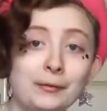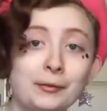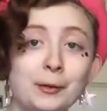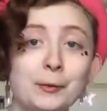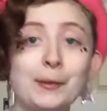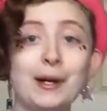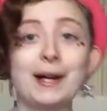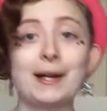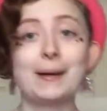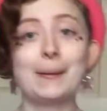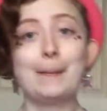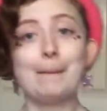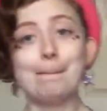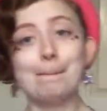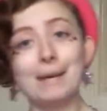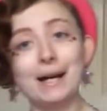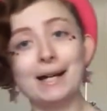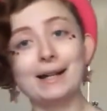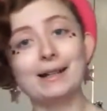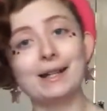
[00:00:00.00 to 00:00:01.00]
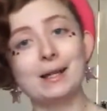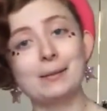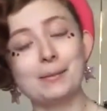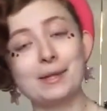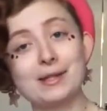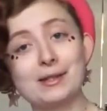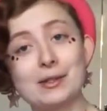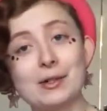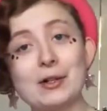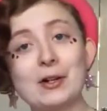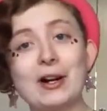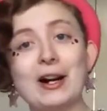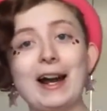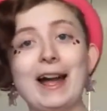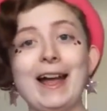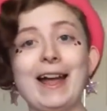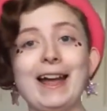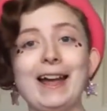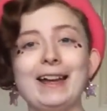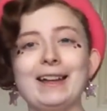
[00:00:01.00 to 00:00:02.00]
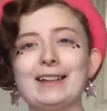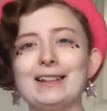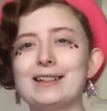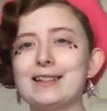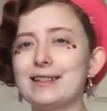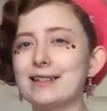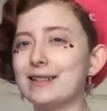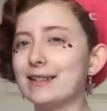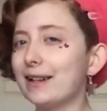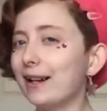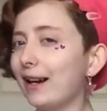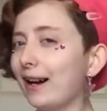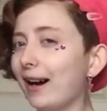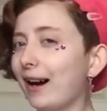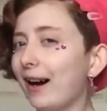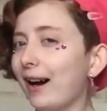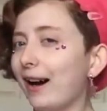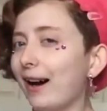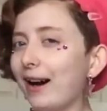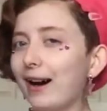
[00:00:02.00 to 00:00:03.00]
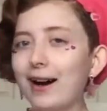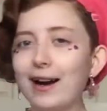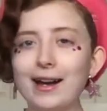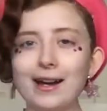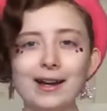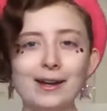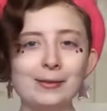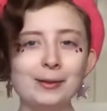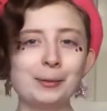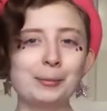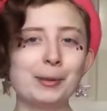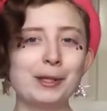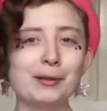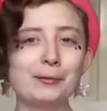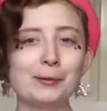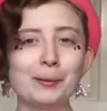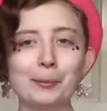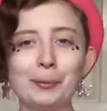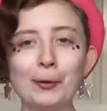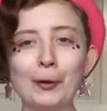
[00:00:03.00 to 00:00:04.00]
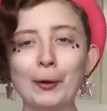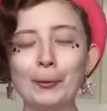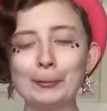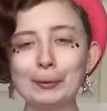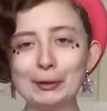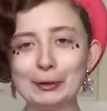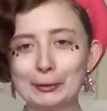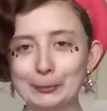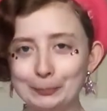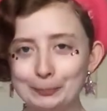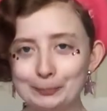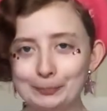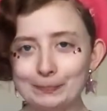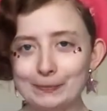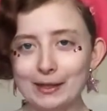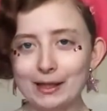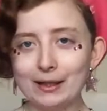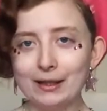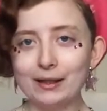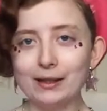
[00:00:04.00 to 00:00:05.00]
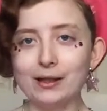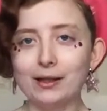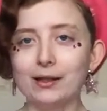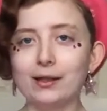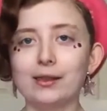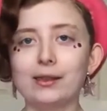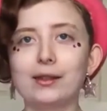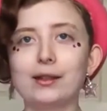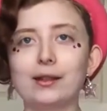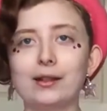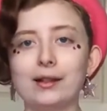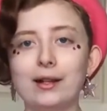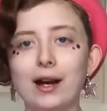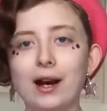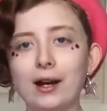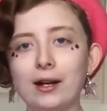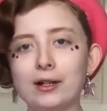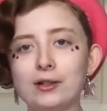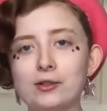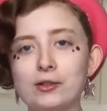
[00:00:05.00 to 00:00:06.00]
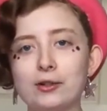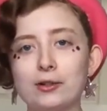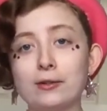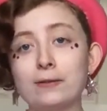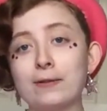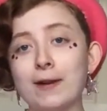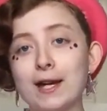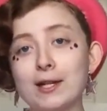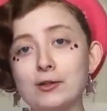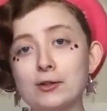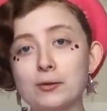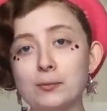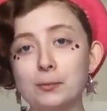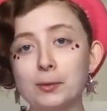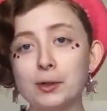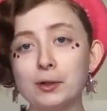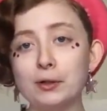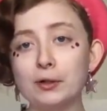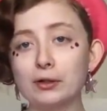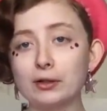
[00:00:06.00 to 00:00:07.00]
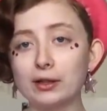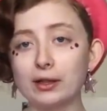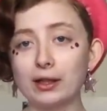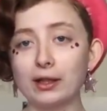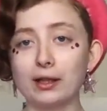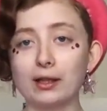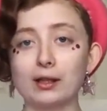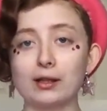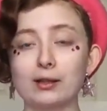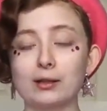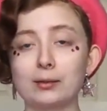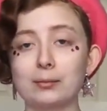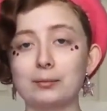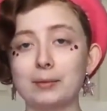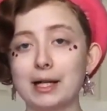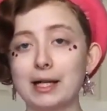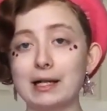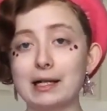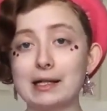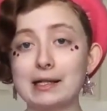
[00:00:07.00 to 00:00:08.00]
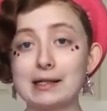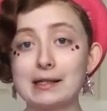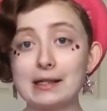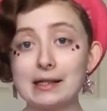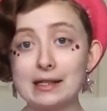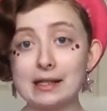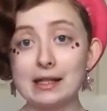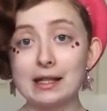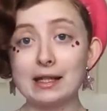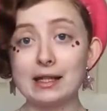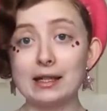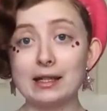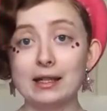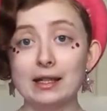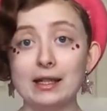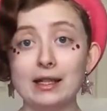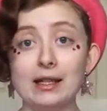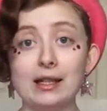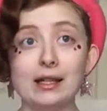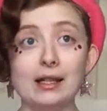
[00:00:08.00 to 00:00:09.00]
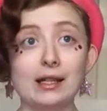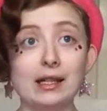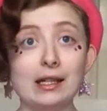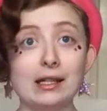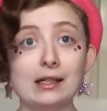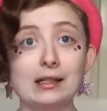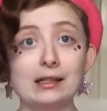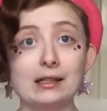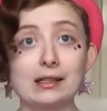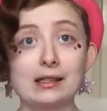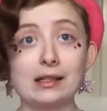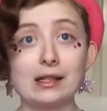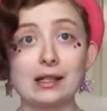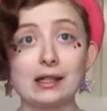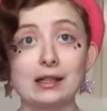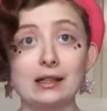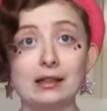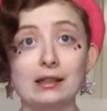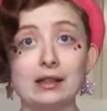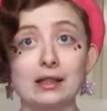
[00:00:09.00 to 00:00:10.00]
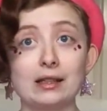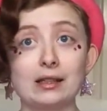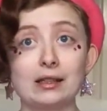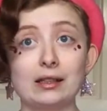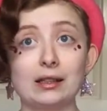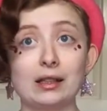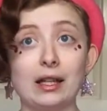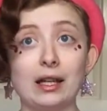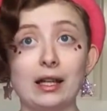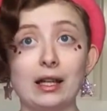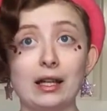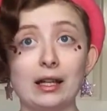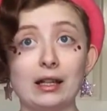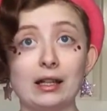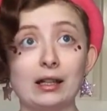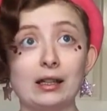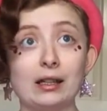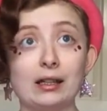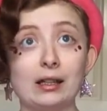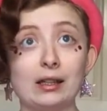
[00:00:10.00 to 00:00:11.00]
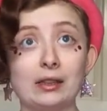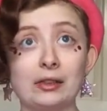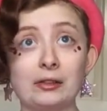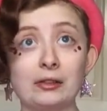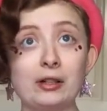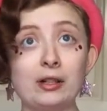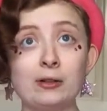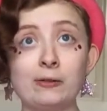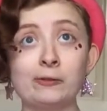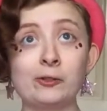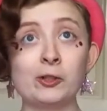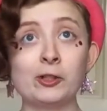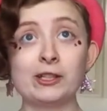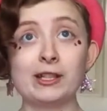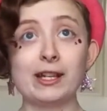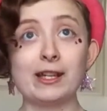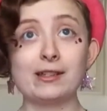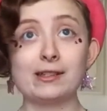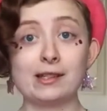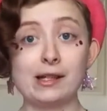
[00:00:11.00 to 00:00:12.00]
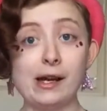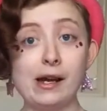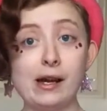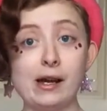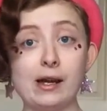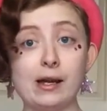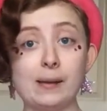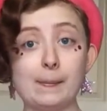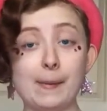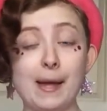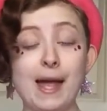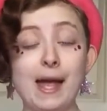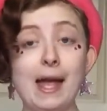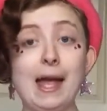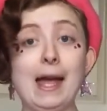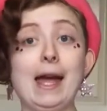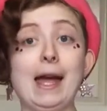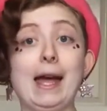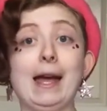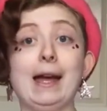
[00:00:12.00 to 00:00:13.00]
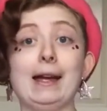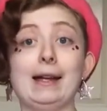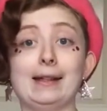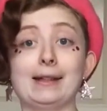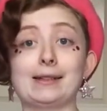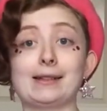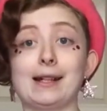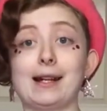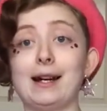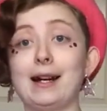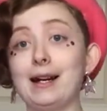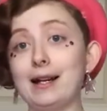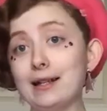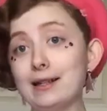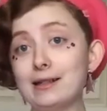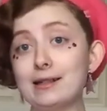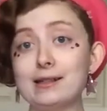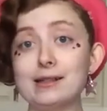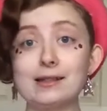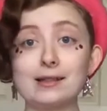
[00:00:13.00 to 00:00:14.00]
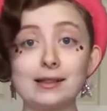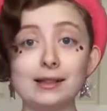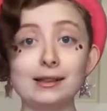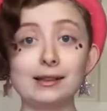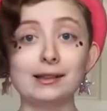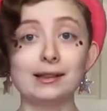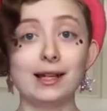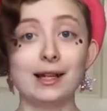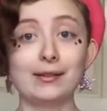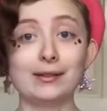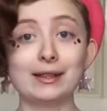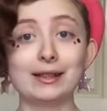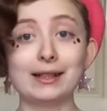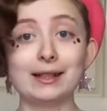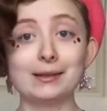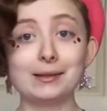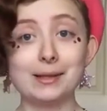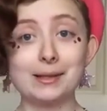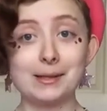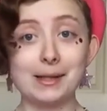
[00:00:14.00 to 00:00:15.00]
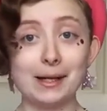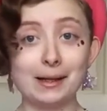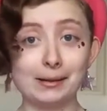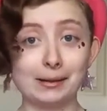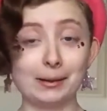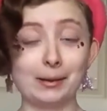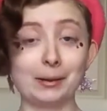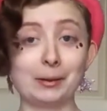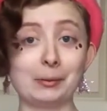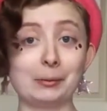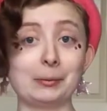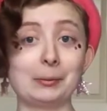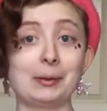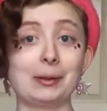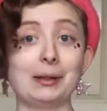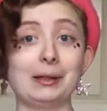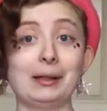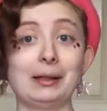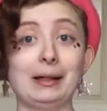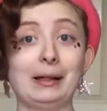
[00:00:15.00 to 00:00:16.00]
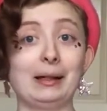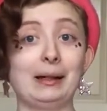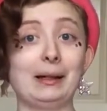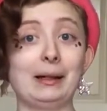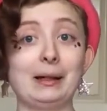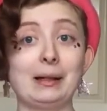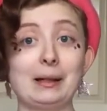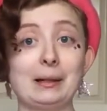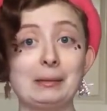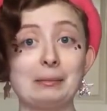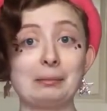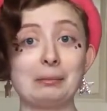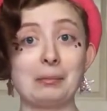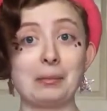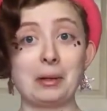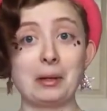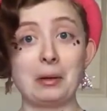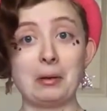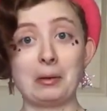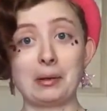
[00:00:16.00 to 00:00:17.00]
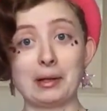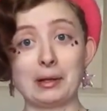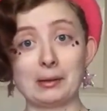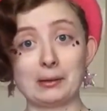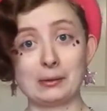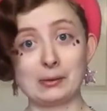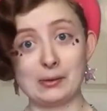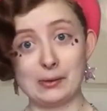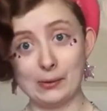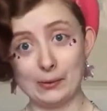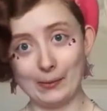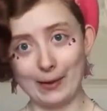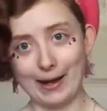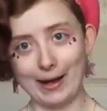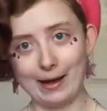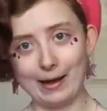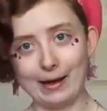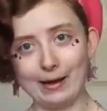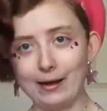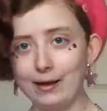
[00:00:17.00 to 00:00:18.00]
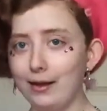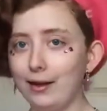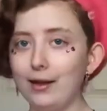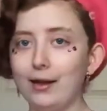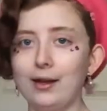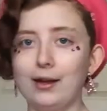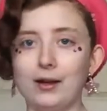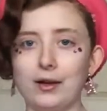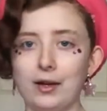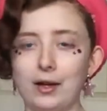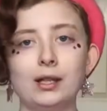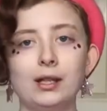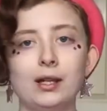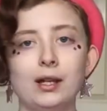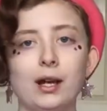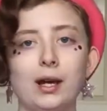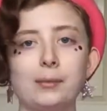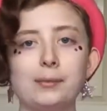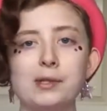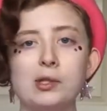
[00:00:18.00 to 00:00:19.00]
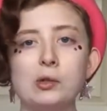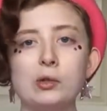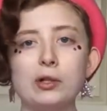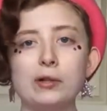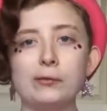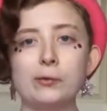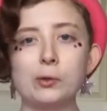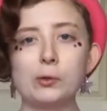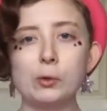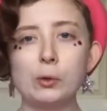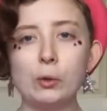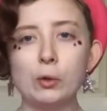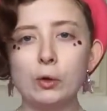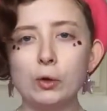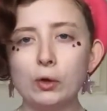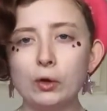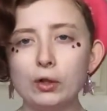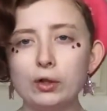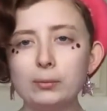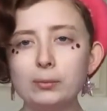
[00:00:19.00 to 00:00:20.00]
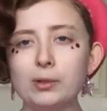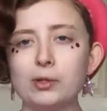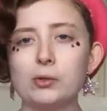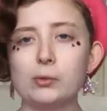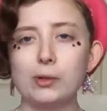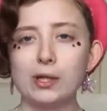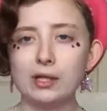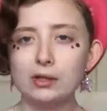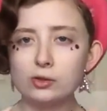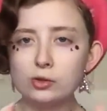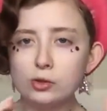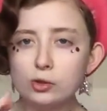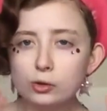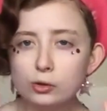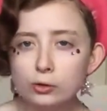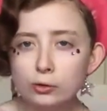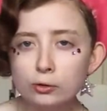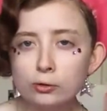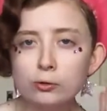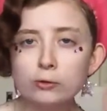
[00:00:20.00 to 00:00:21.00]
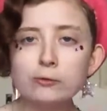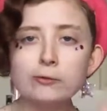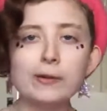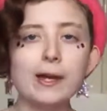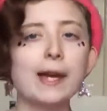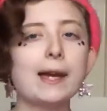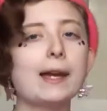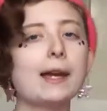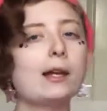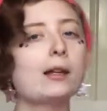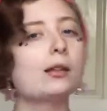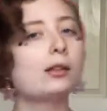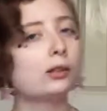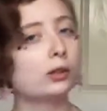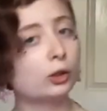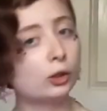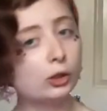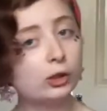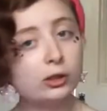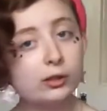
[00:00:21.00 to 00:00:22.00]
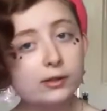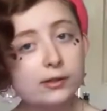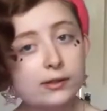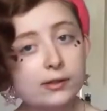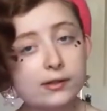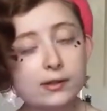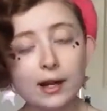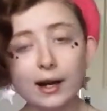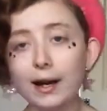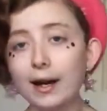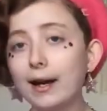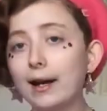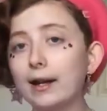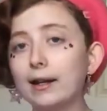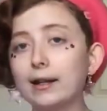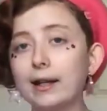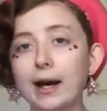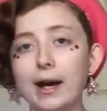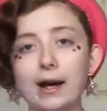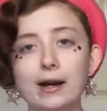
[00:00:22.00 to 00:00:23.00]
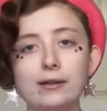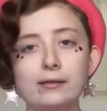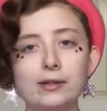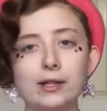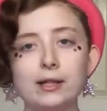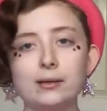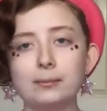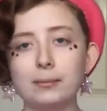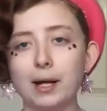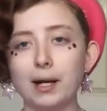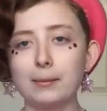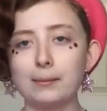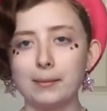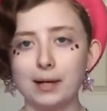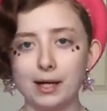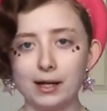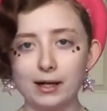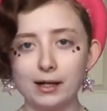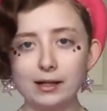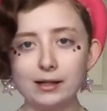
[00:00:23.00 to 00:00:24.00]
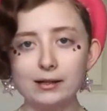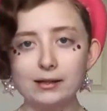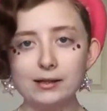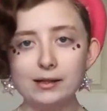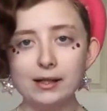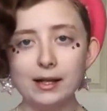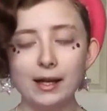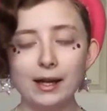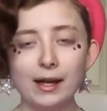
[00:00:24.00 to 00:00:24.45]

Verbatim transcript: everyone, my name is Cora and I have a bit of a problem. The Harajuku Fashion Walk in my city is in like three or four days time and I still haven't yet decided what I'm going to wear. I'm sort of torn between two vague looks I have in my mind